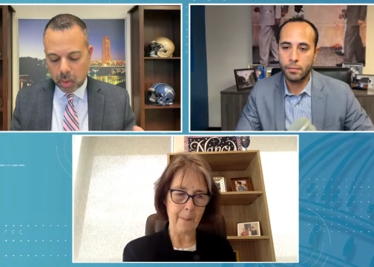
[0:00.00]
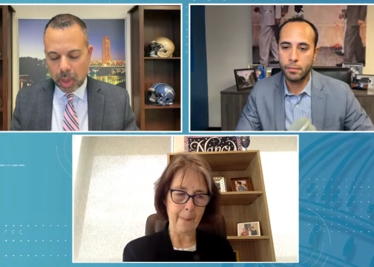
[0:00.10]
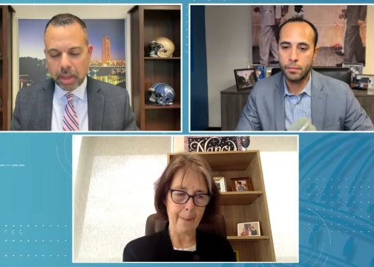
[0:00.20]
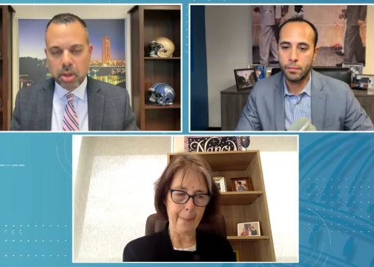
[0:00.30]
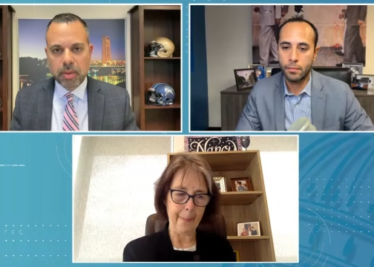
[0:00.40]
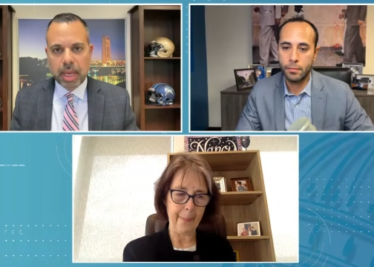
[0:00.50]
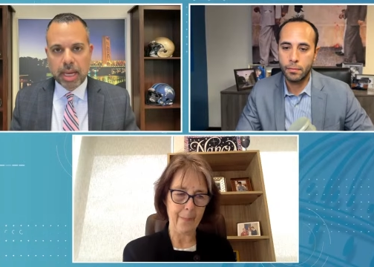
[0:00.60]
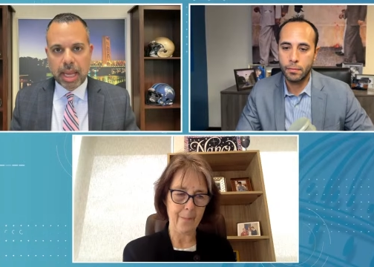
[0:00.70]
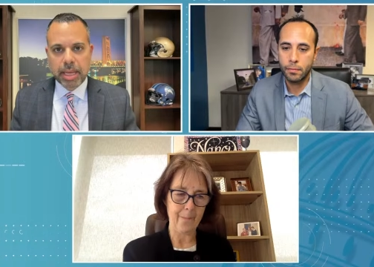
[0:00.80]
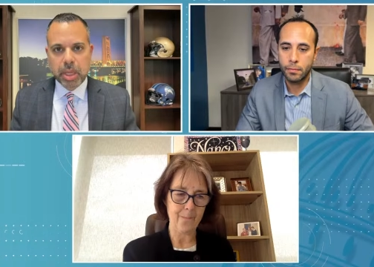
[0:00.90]
Speaker 1: question that
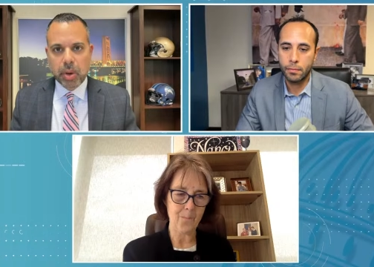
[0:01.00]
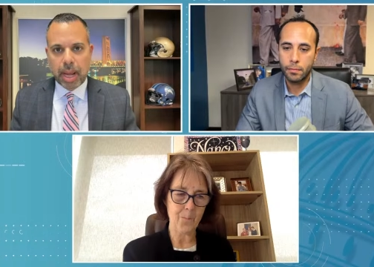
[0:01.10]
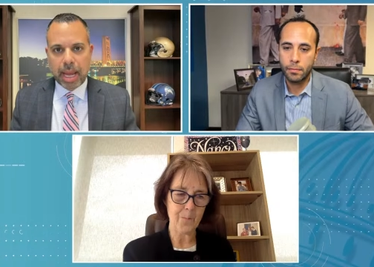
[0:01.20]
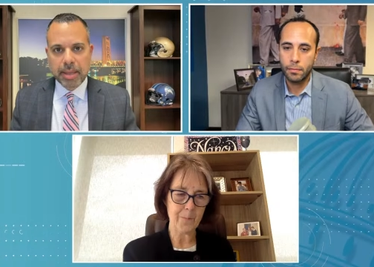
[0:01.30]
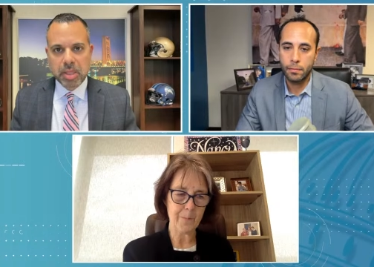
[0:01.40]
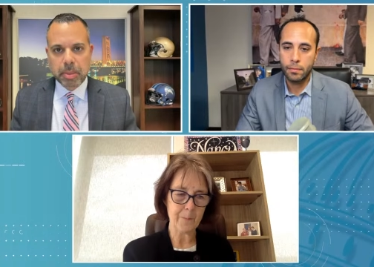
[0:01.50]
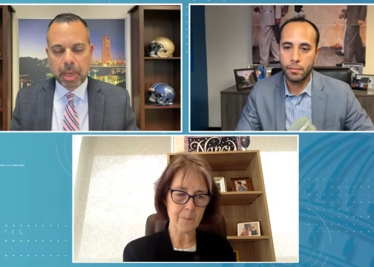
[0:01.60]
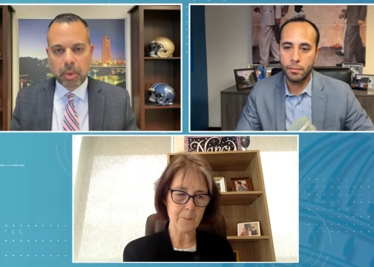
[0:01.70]
Edgar asked about.